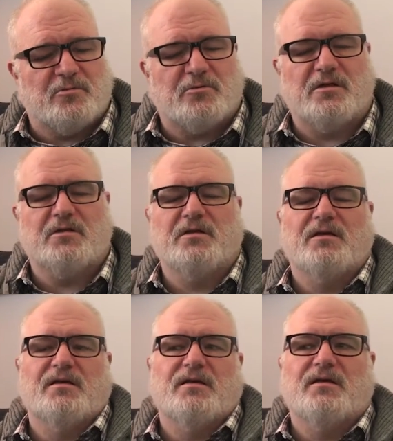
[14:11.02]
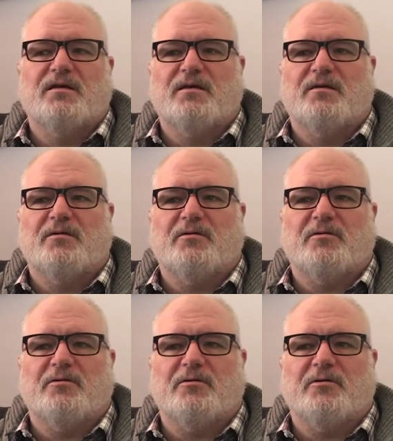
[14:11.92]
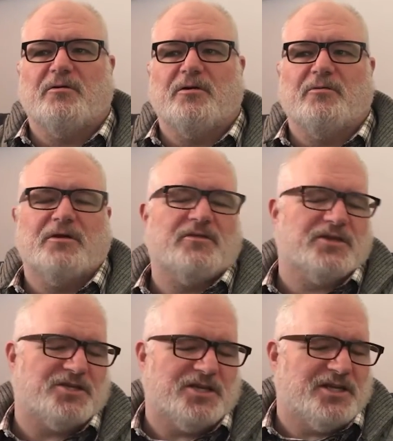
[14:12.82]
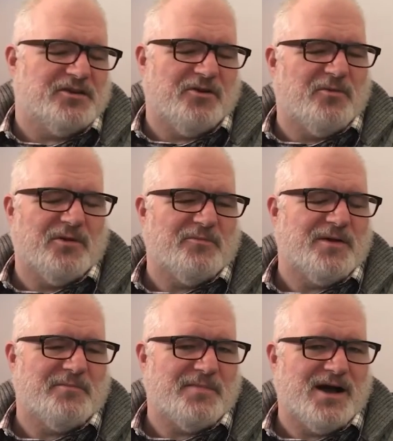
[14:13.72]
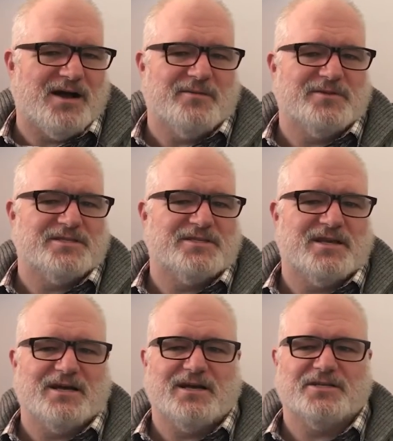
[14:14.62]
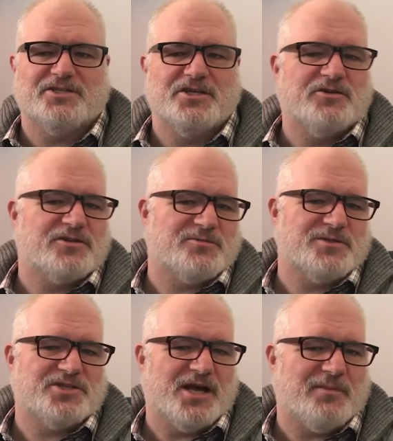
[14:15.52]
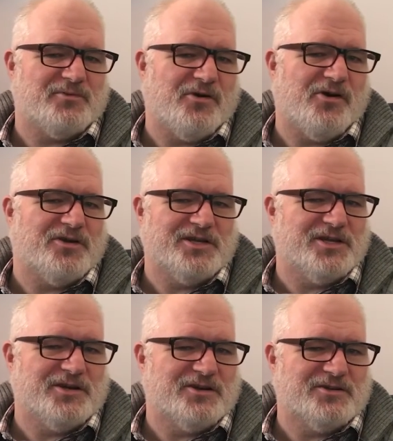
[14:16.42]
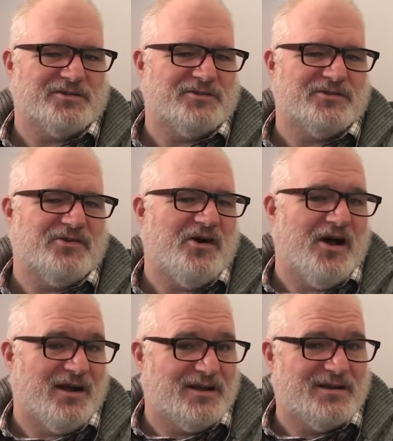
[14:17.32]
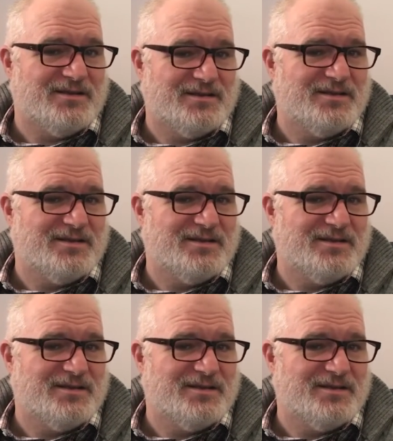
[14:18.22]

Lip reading: One of the things you need to know about my mom is she Christmas shopped all year long.